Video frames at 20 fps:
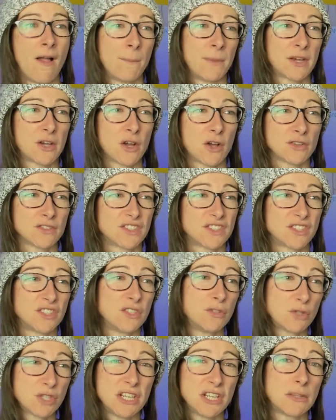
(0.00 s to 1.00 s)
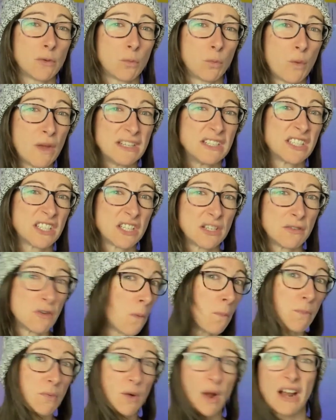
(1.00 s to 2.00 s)
because usually the wind and
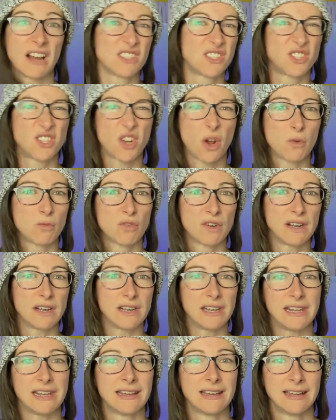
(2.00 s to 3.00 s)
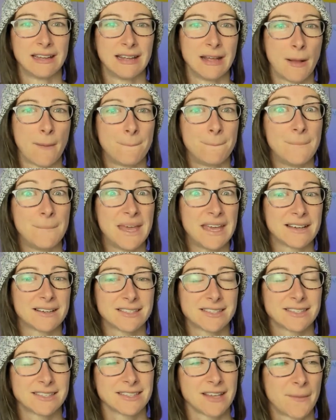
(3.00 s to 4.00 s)
umbrellas don't really
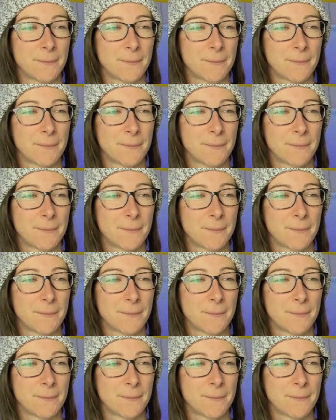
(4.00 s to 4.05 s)
mix.